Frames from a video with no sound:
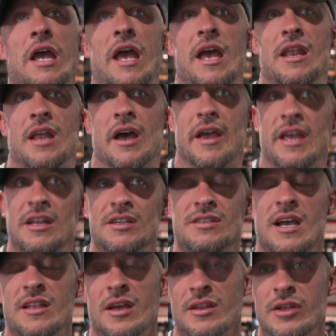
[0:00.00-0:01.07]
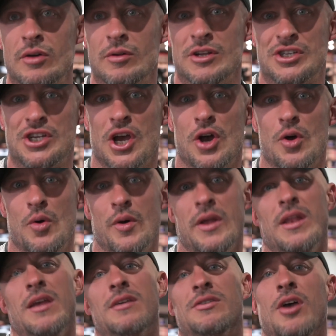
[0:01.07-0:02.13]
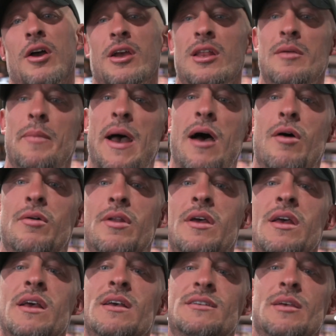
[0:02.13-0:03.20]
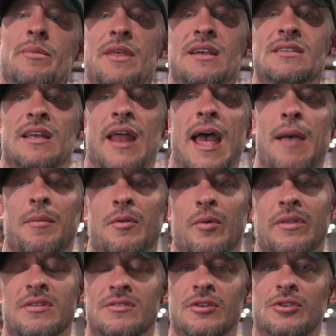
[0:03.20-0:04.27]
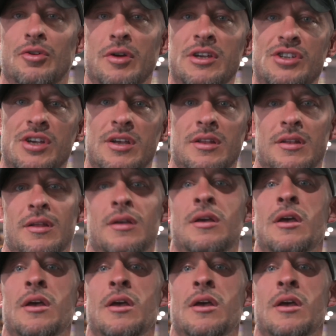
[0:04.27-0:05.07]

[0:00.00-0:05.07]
and he just got done doing a show, and he's talking about some things that happened with his nutrition